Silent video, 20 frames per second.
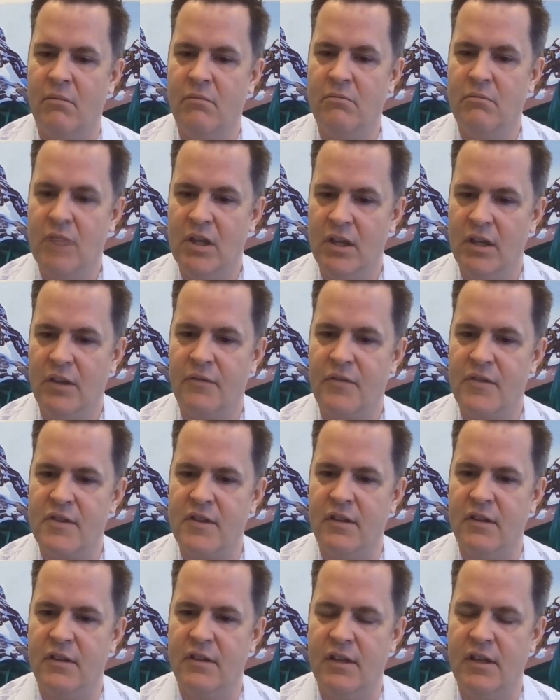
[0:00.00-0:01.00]
milling
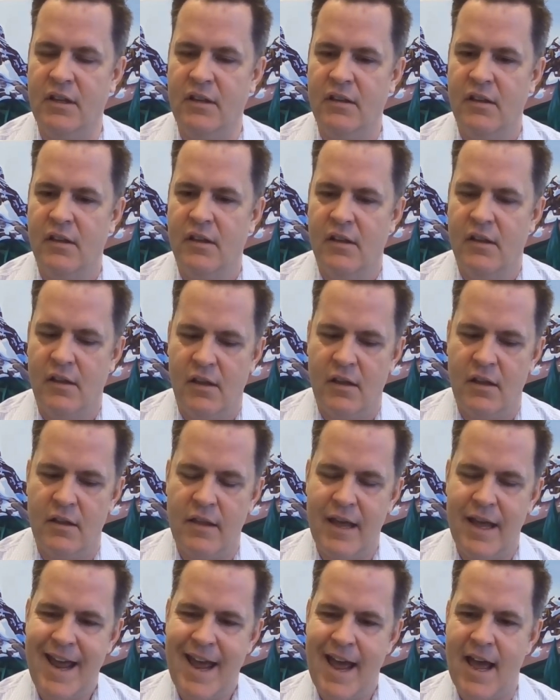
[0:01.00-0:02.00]
facility
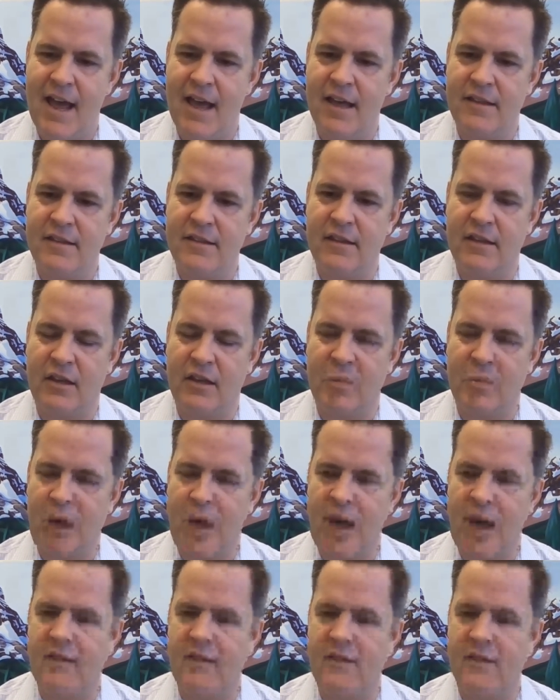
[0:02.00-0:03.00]
that has the
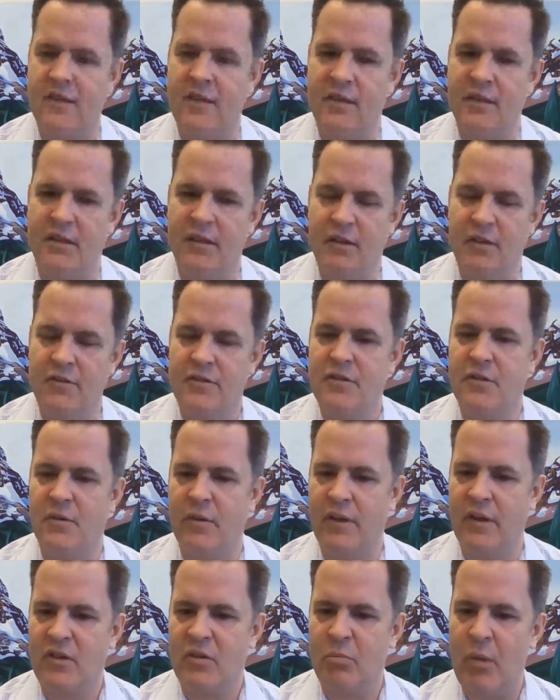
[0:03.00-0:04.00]
capacity, to
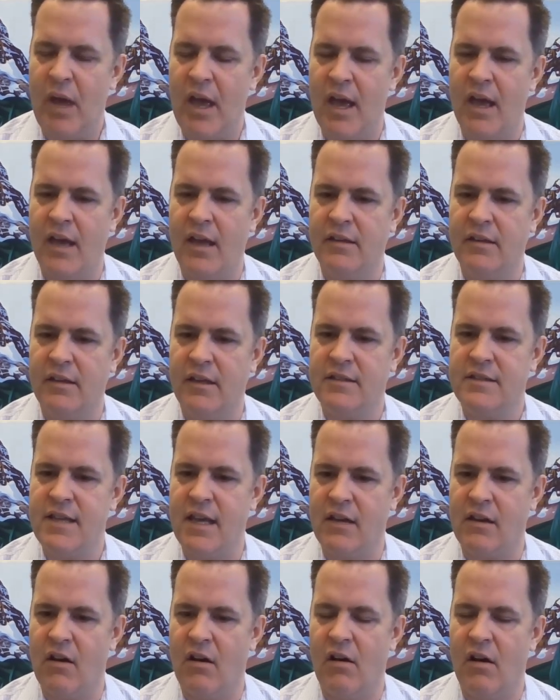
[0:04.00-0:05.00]
expand and
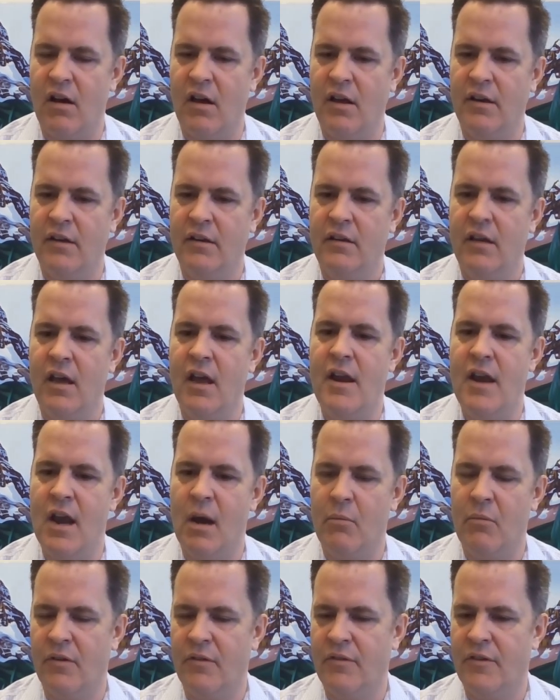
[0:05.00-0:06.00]
take on a
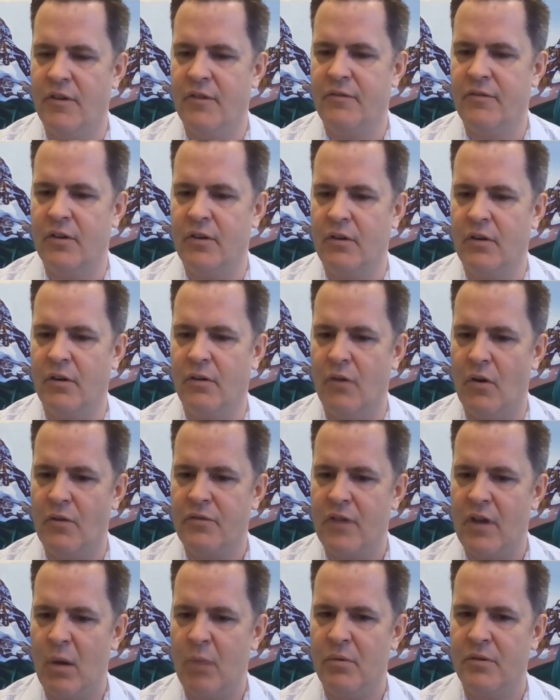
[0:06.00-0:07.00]
number of the different growth
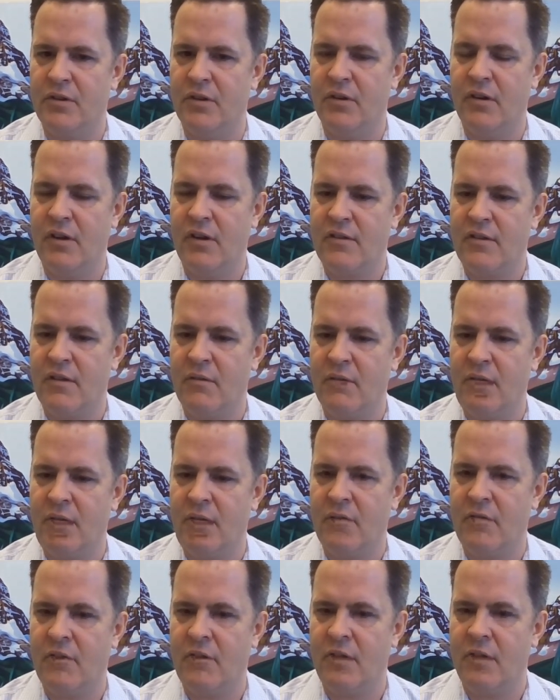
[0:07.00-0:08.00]
opportunities that we
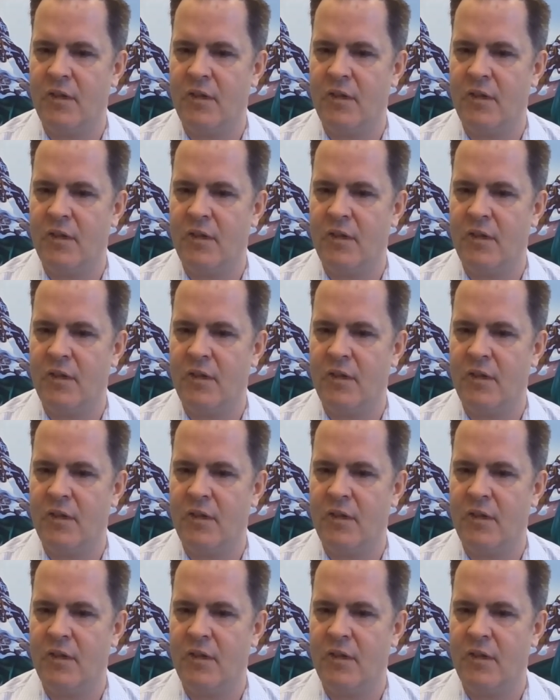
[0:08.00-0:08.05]
have.